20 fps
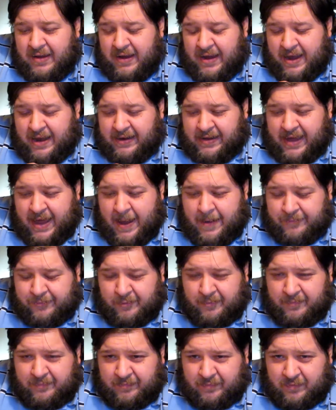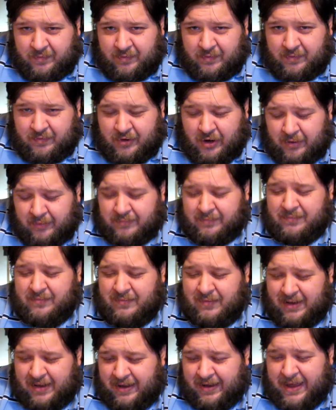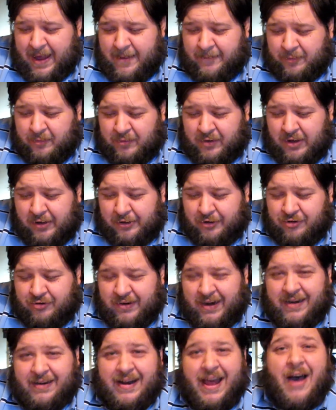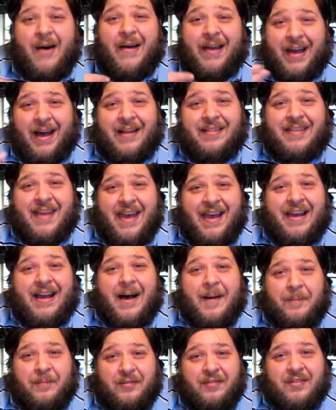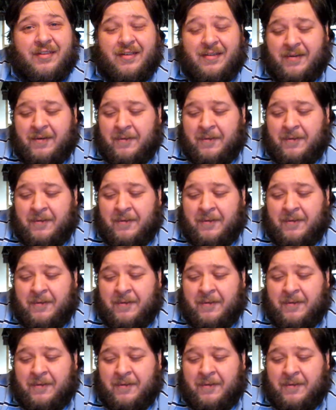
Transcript: it came from the it came from Dollar Tree. Now I got the hiccups.